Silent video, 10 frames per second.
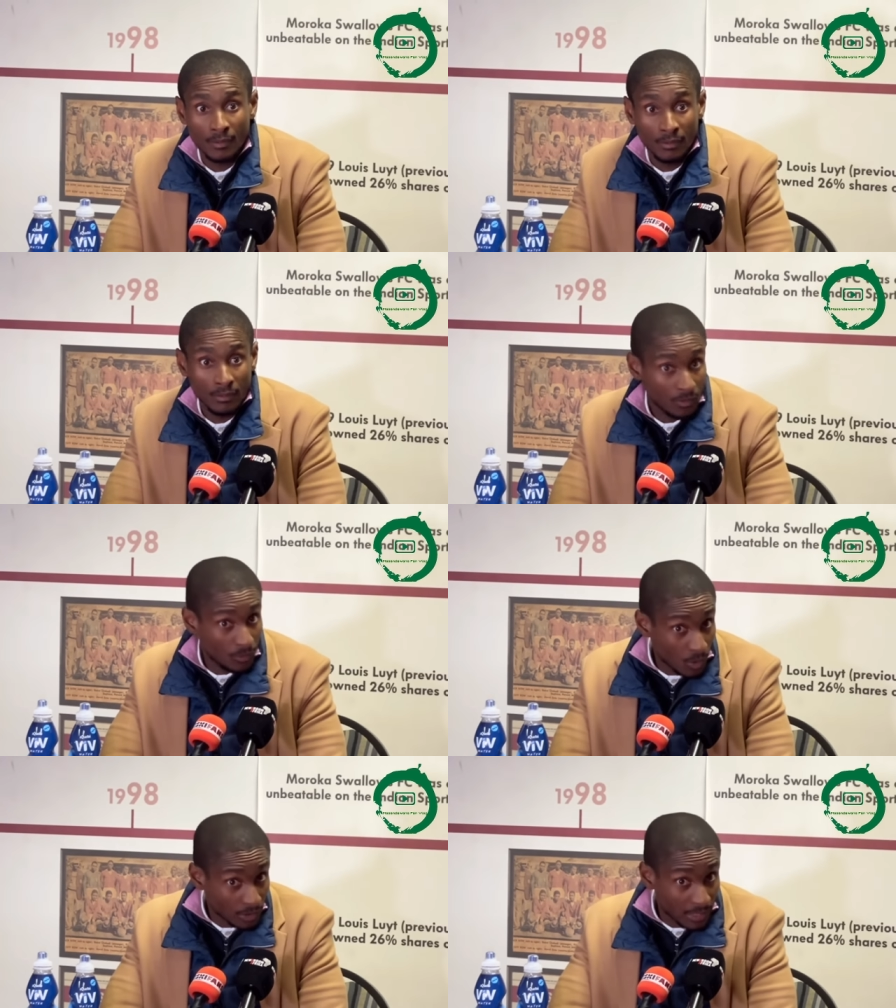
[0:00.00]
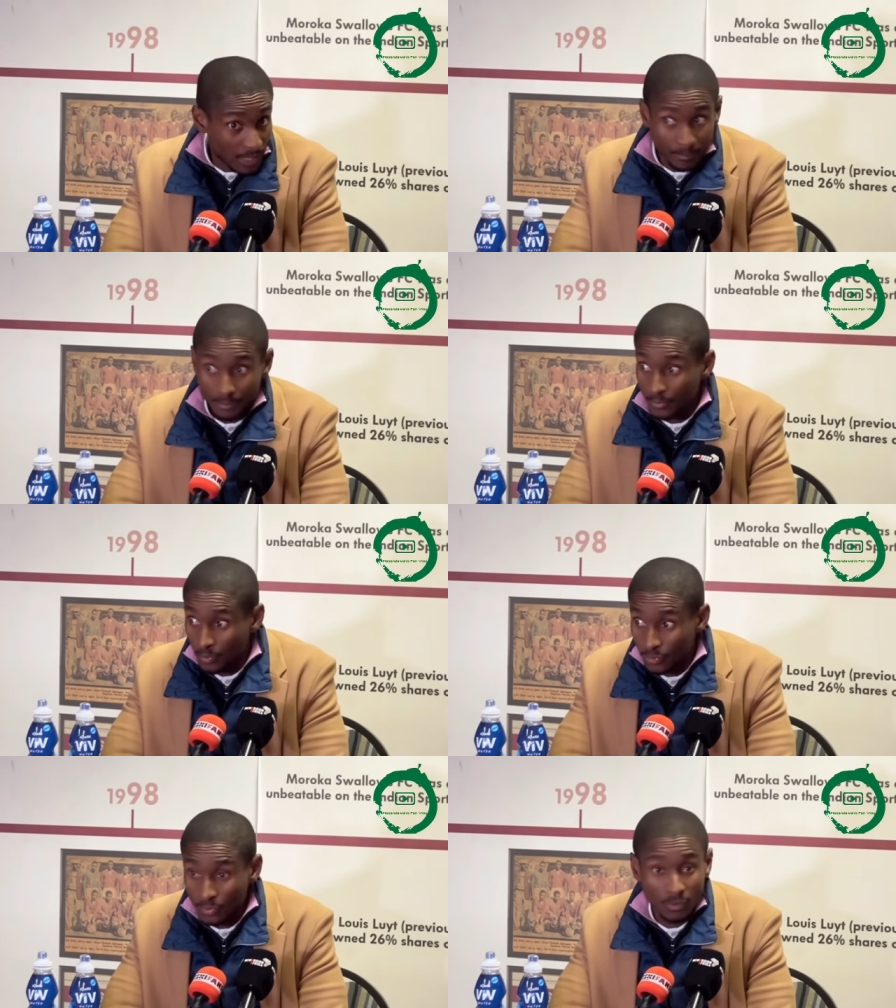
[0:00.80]
World Cup,
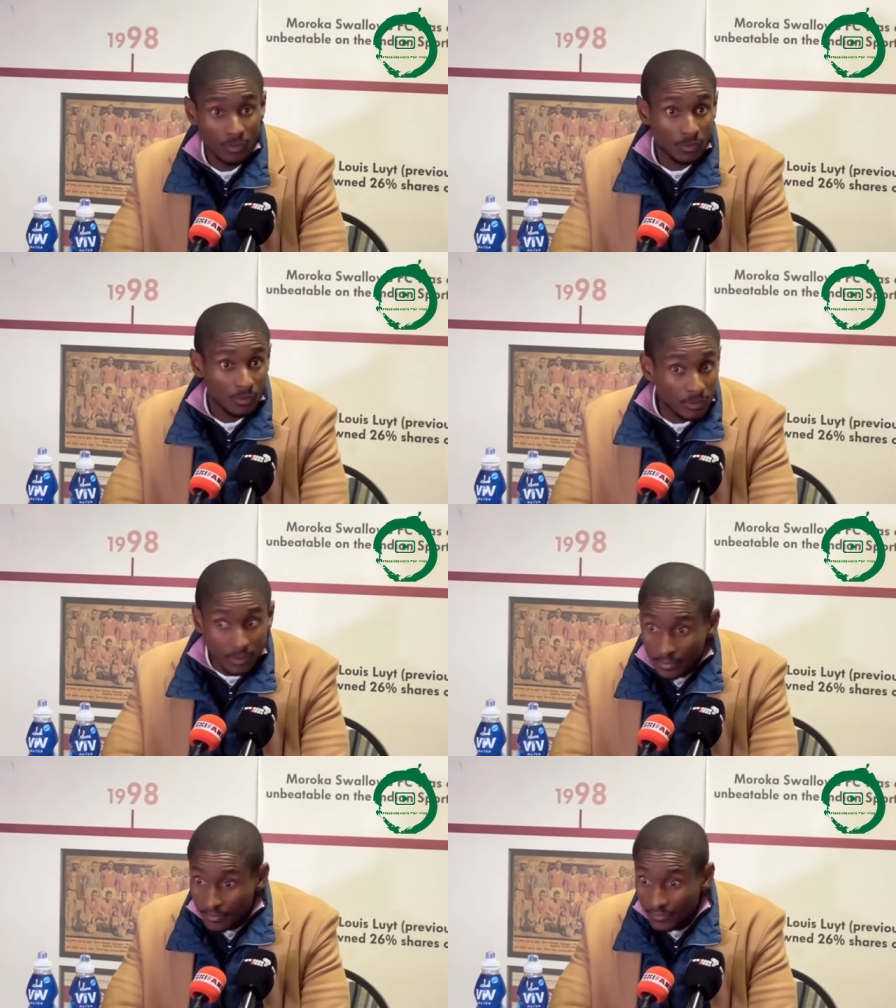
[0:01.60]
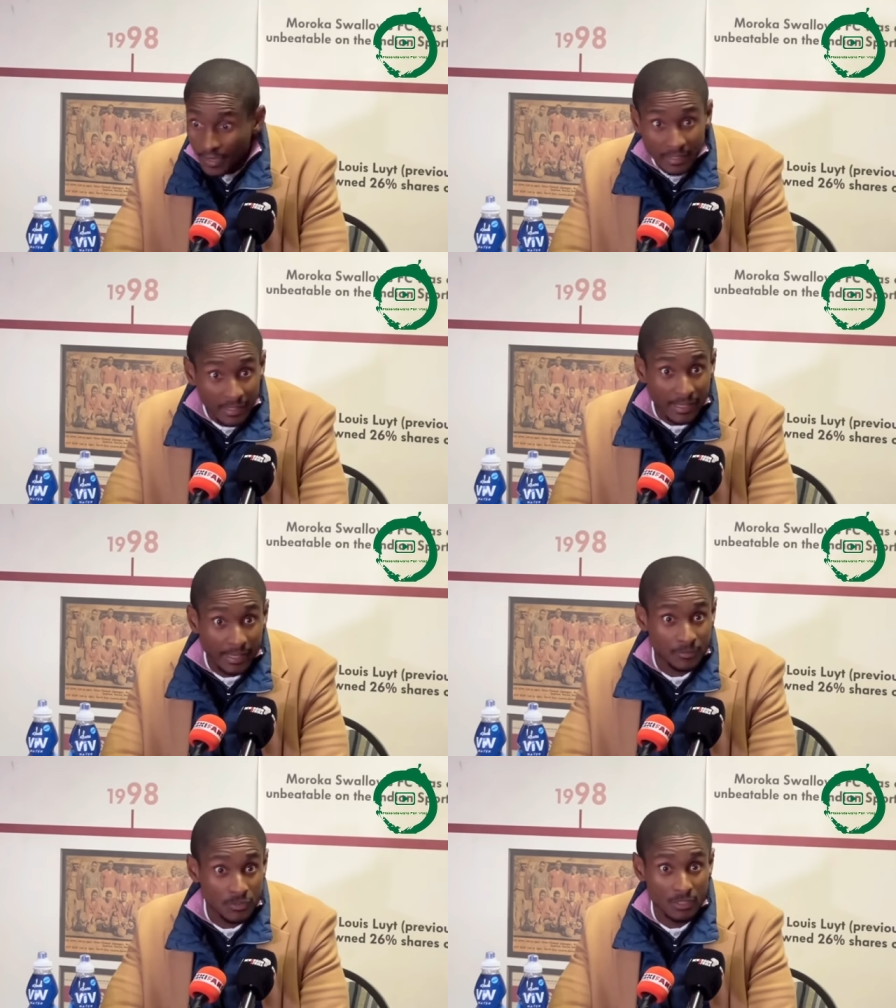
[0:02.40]
who, uh, friendly
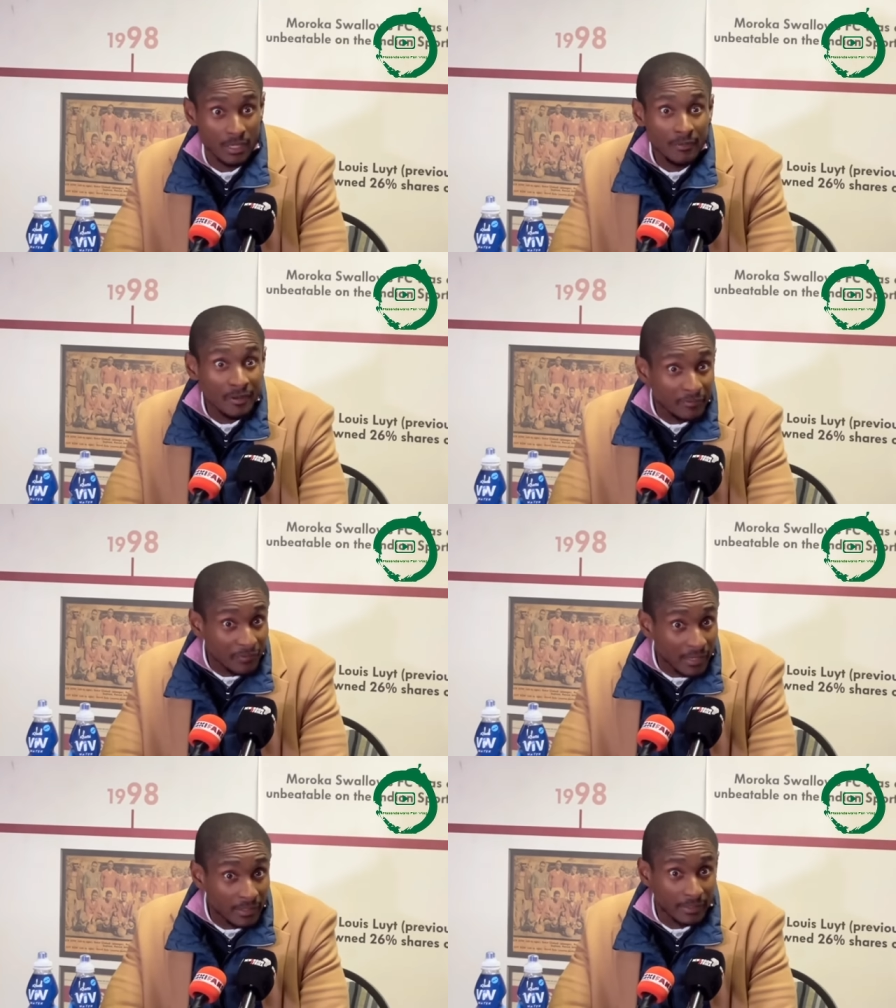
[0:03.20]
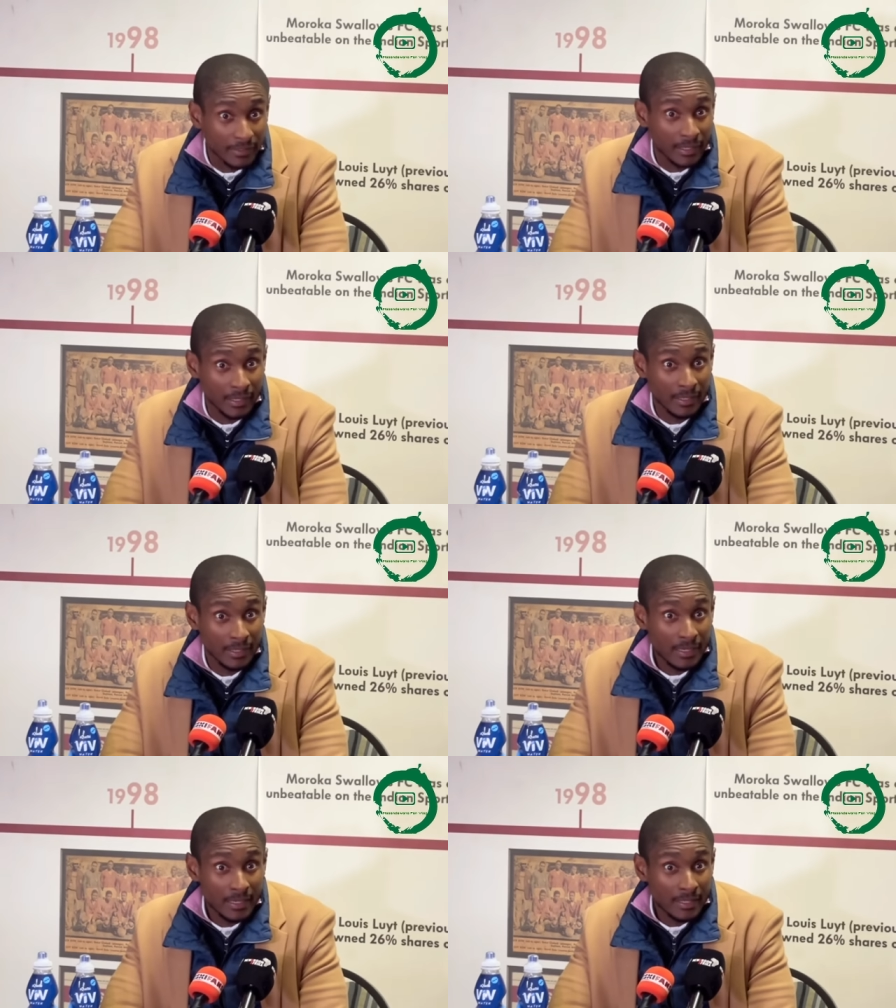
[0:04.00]
games, even a friendly, yeah,
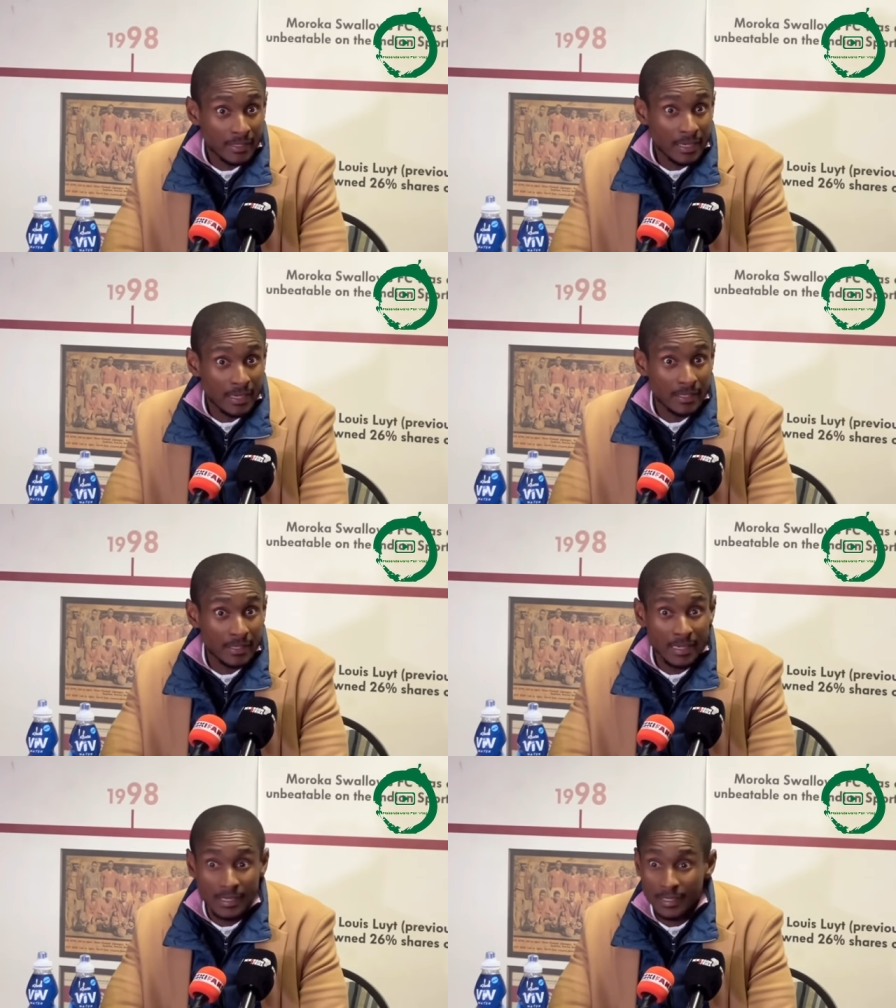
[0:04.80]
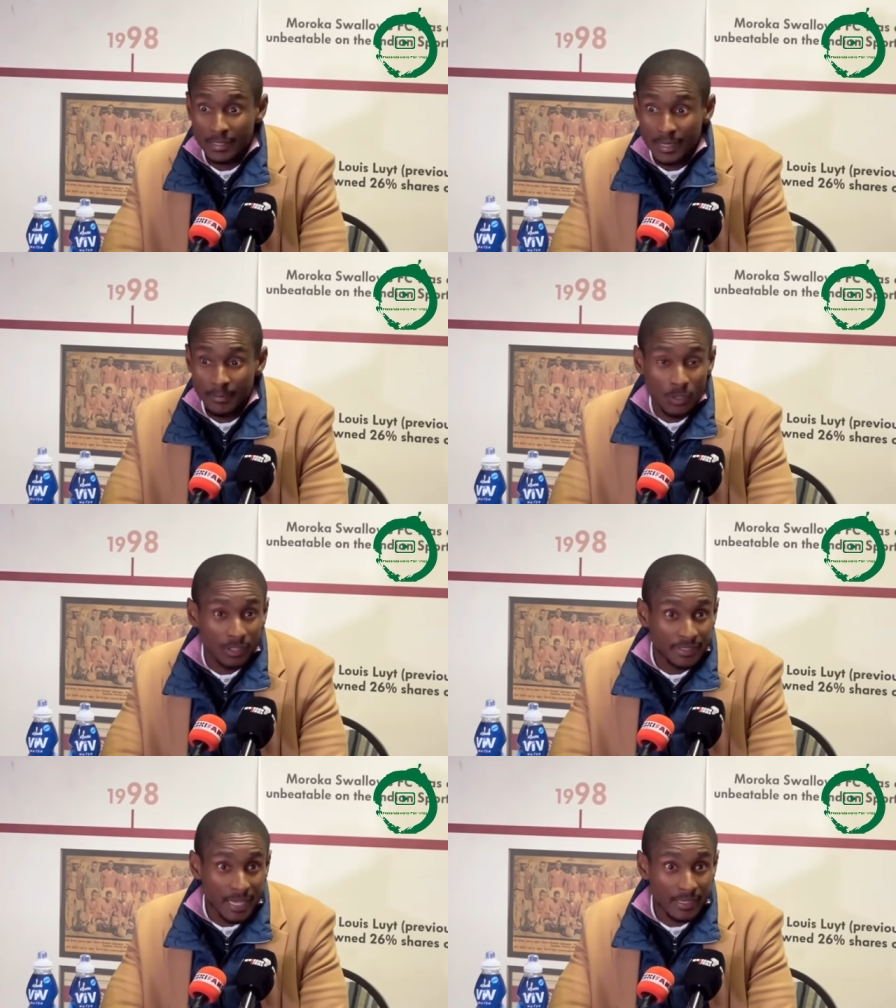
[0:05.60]
yeah, yeah, yeah,
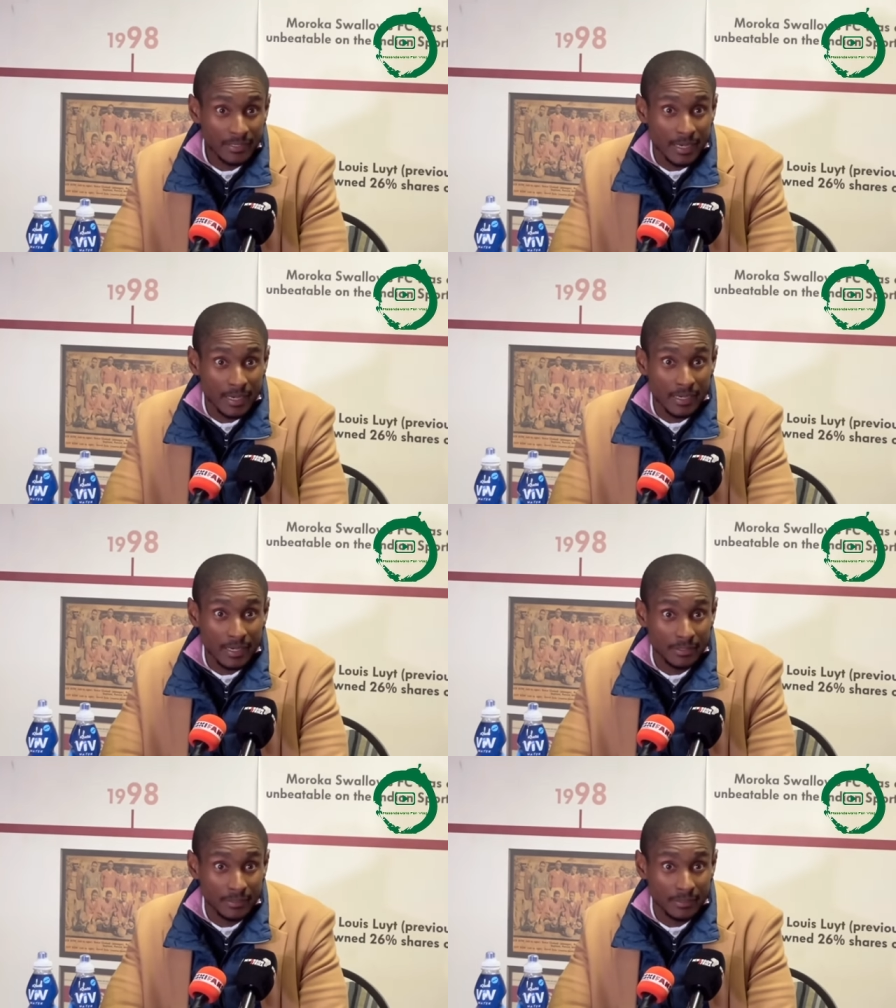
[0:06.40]
Mauritania and